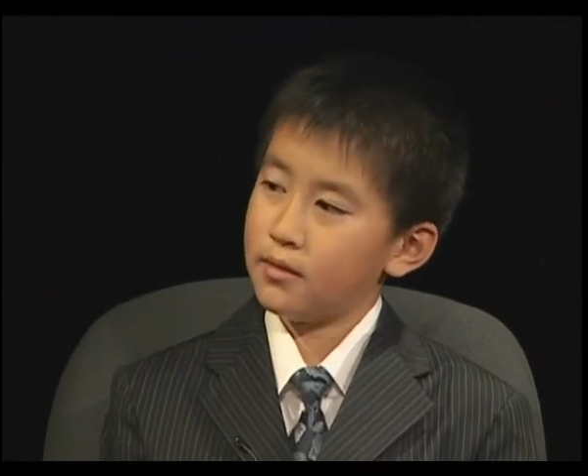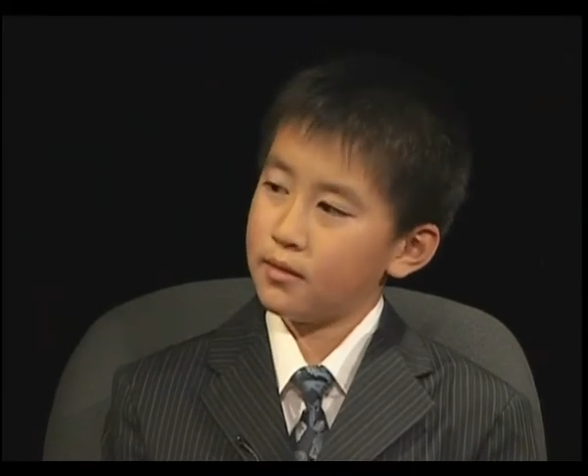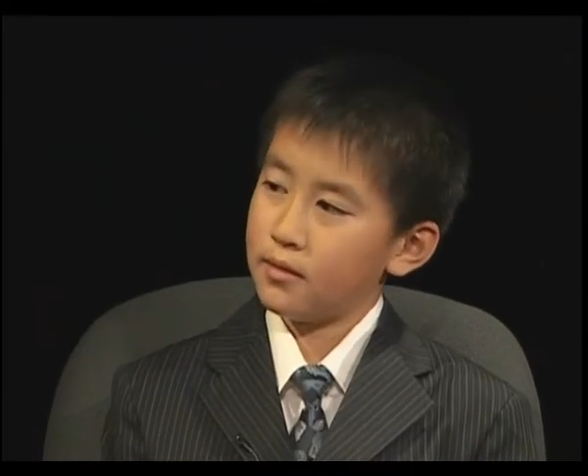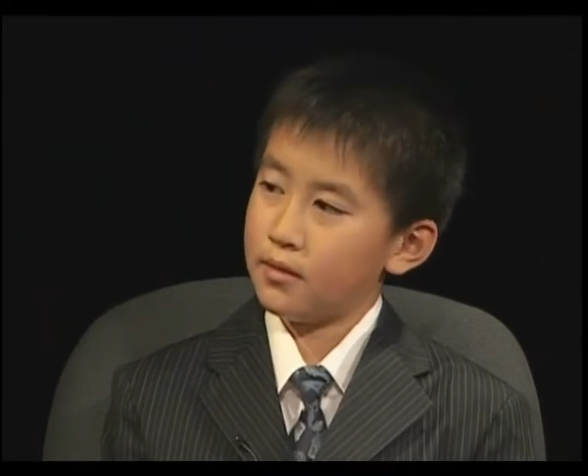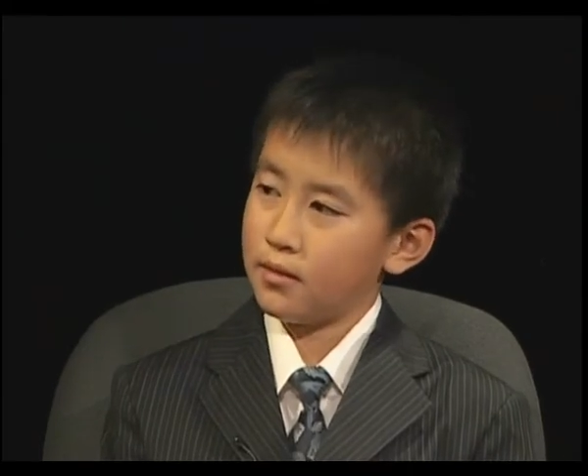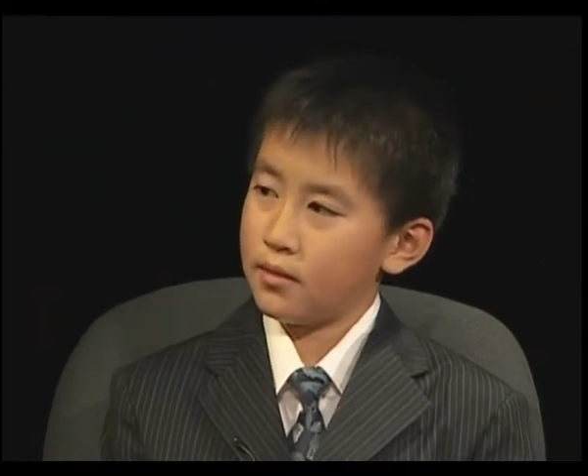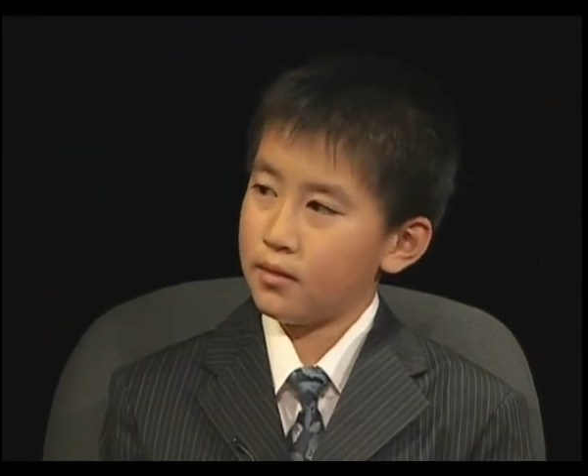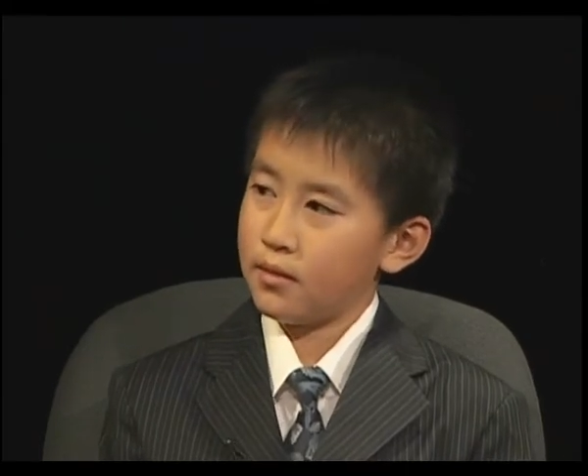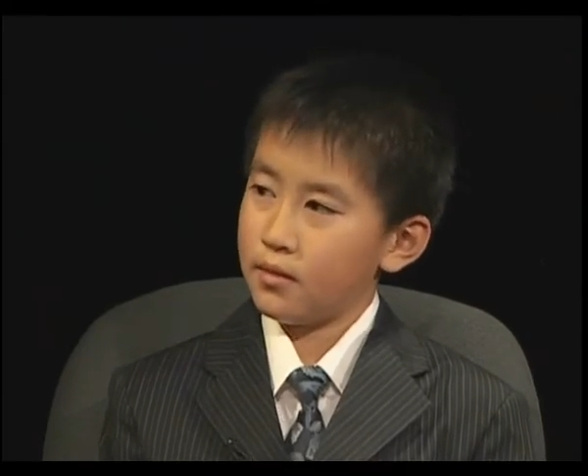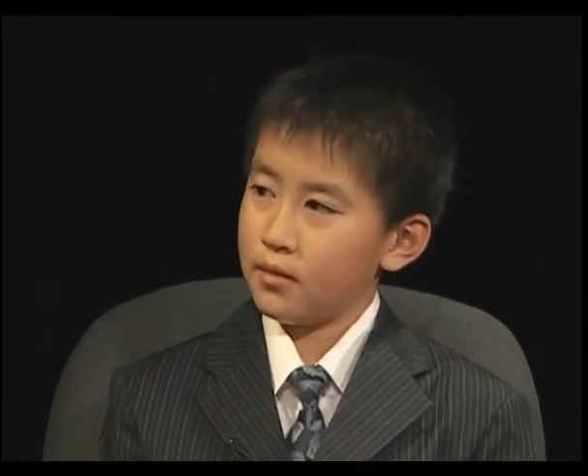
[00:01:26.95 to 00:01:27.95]
Yeah, we're going to
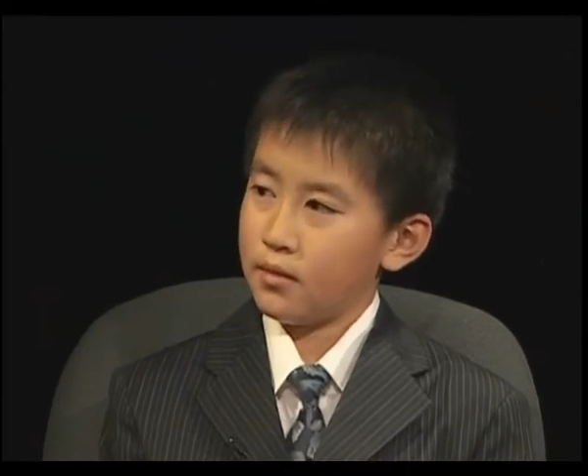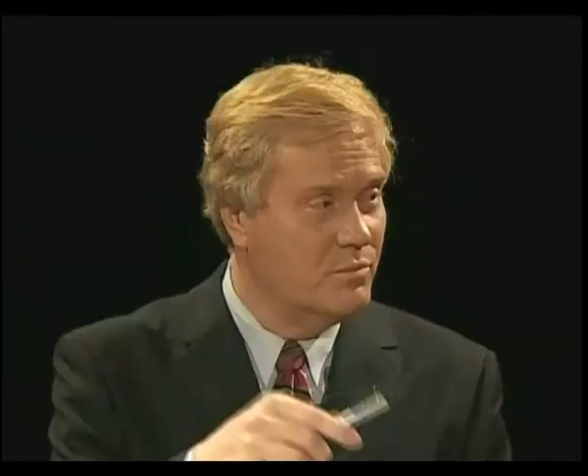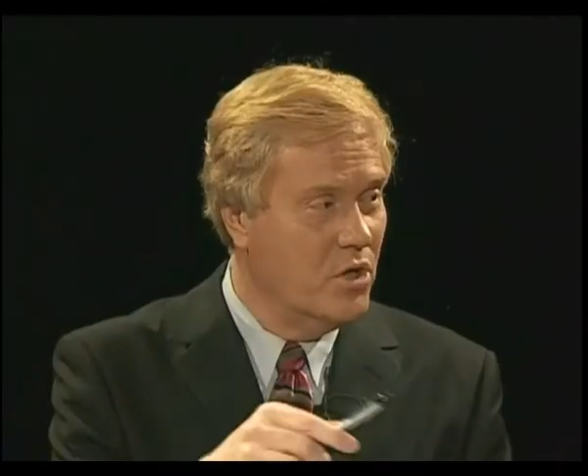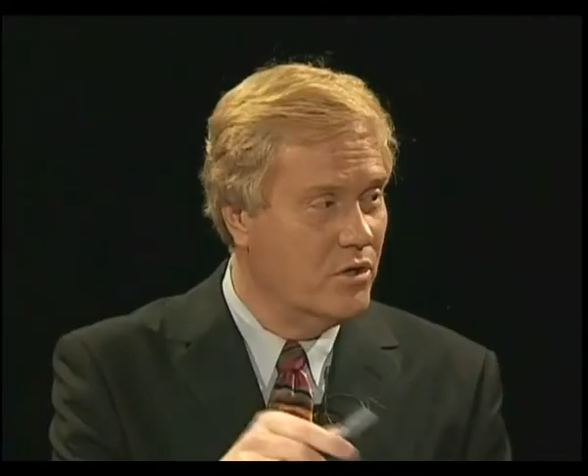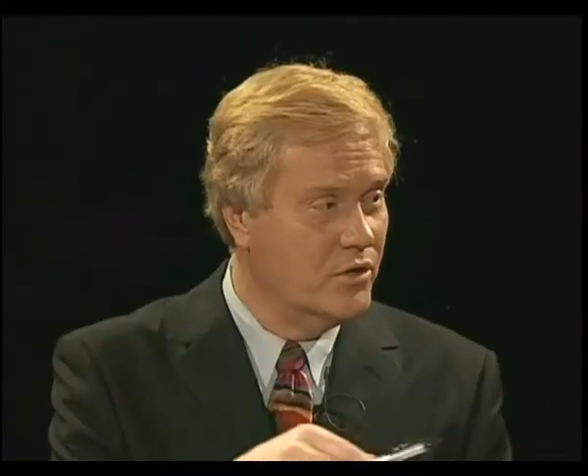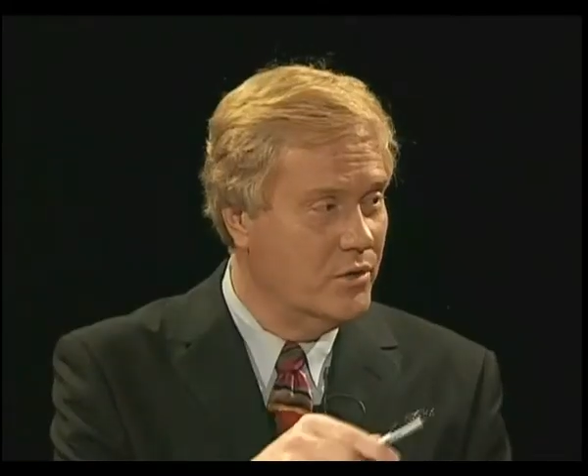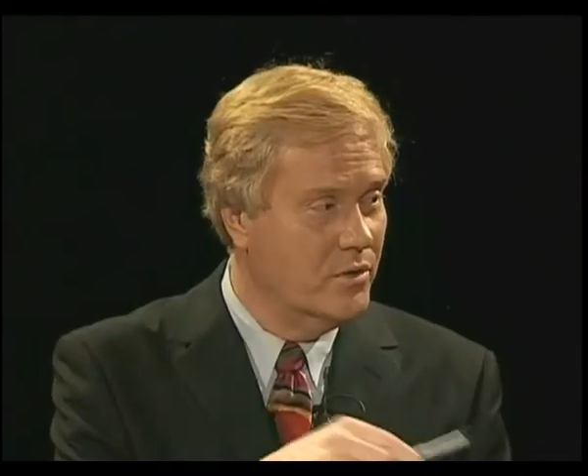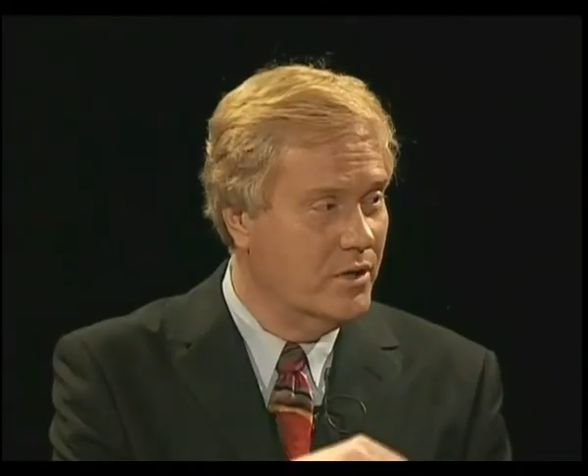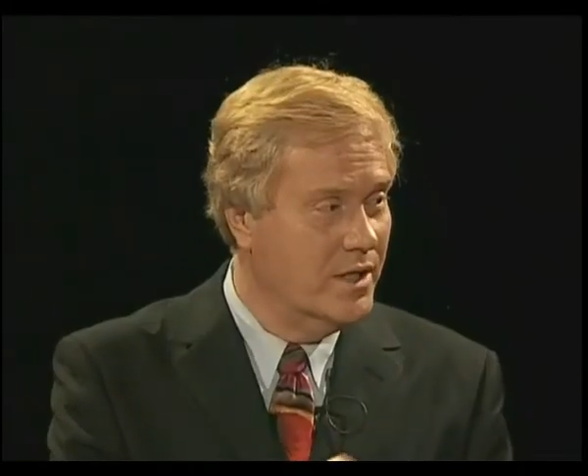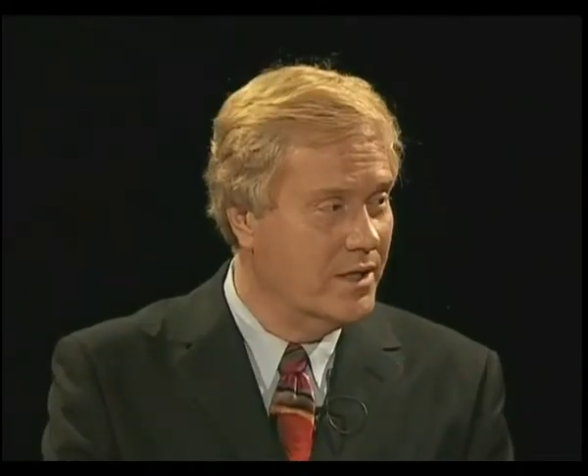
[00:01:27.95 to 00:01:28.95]
see who's smarter, you or
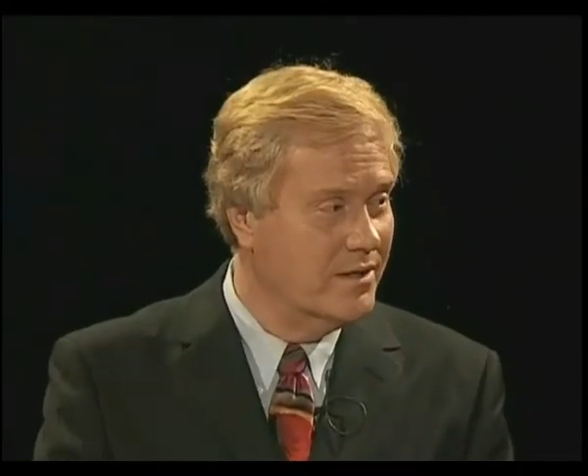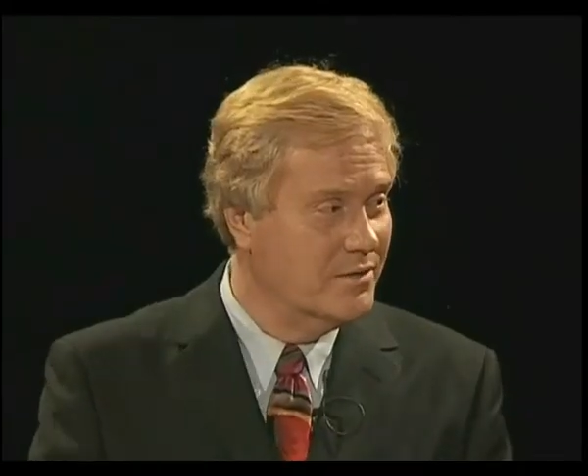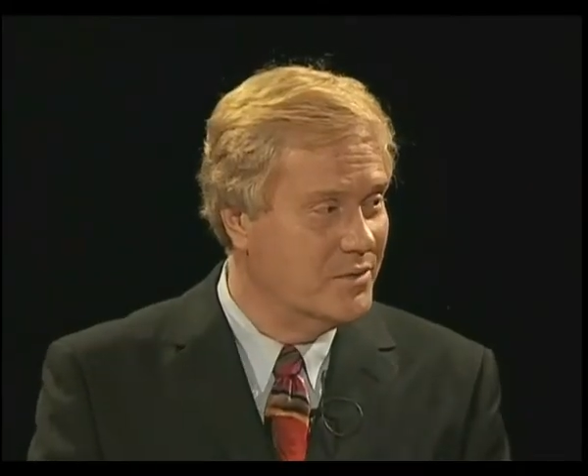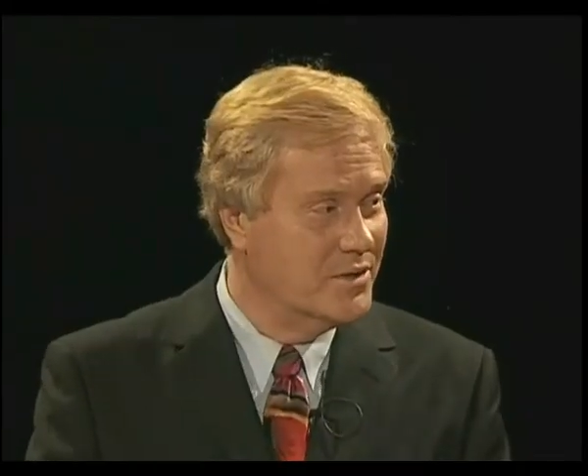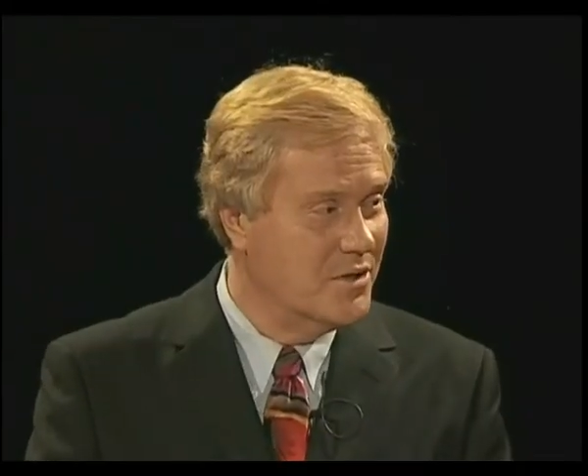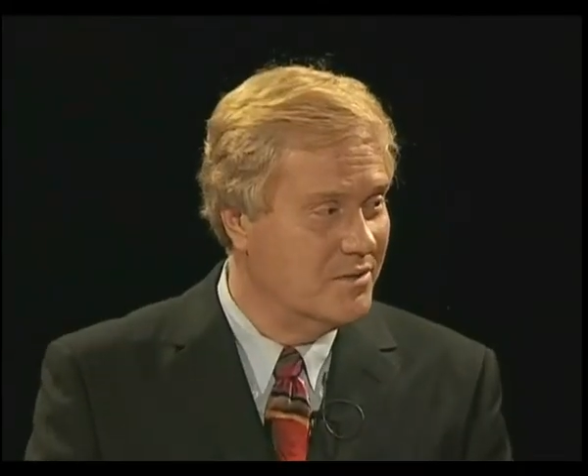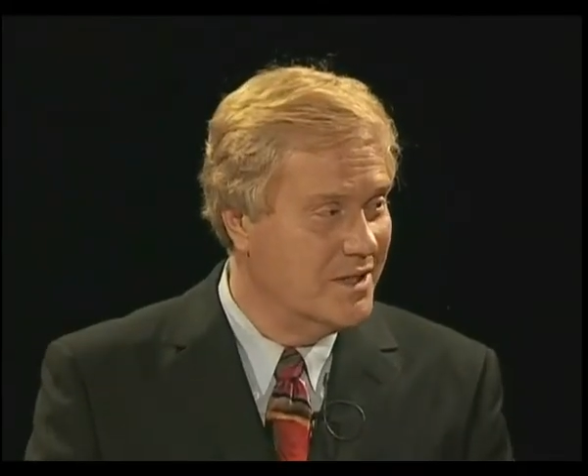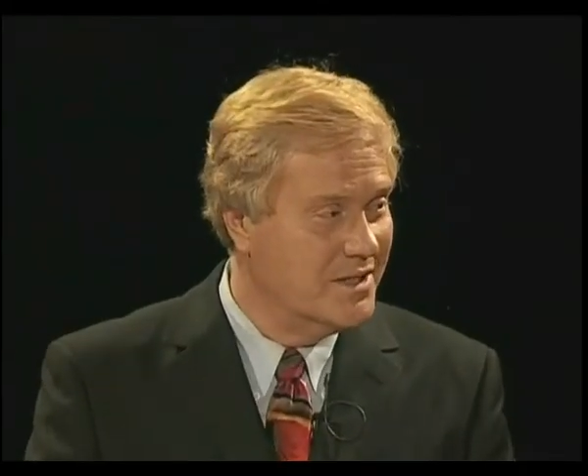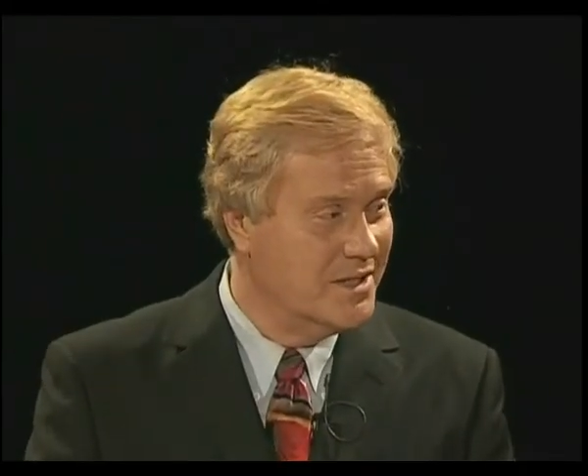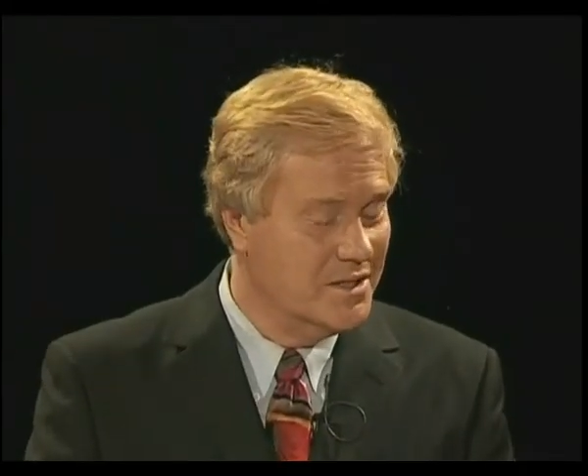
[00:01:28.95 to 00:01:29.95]
Nick, because we talked
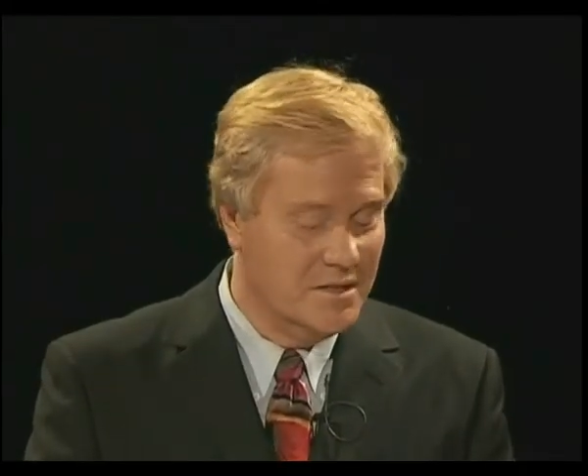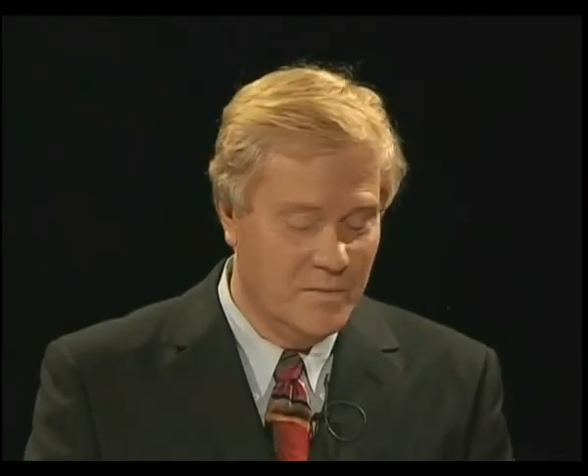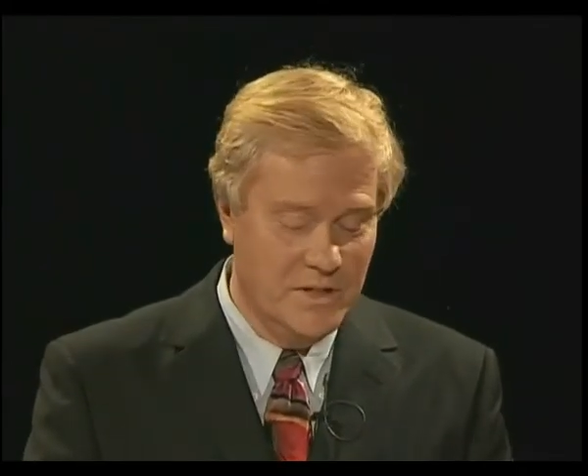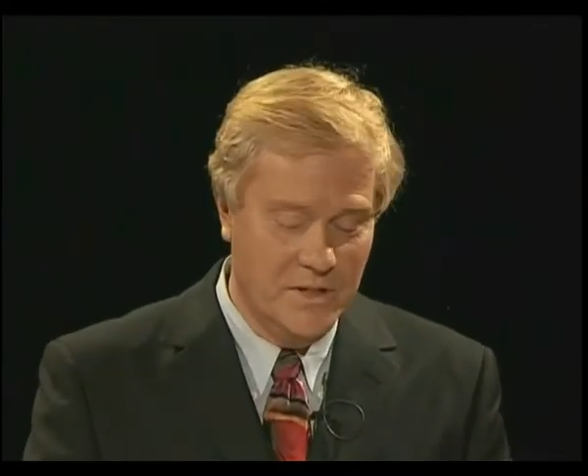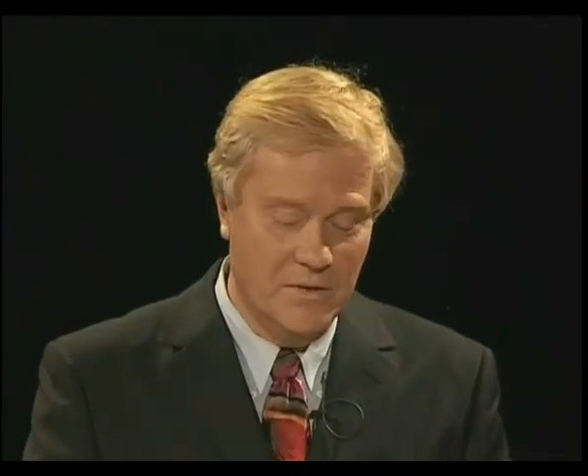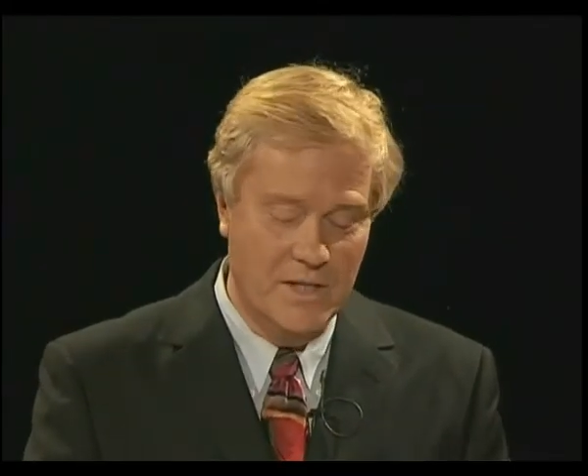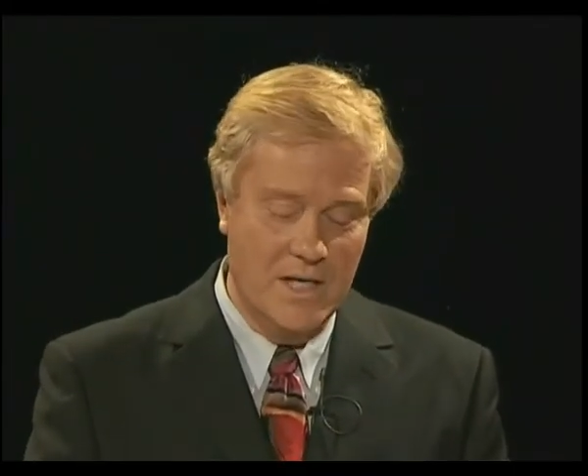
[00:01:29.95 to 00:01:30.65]
about that just a minute ago.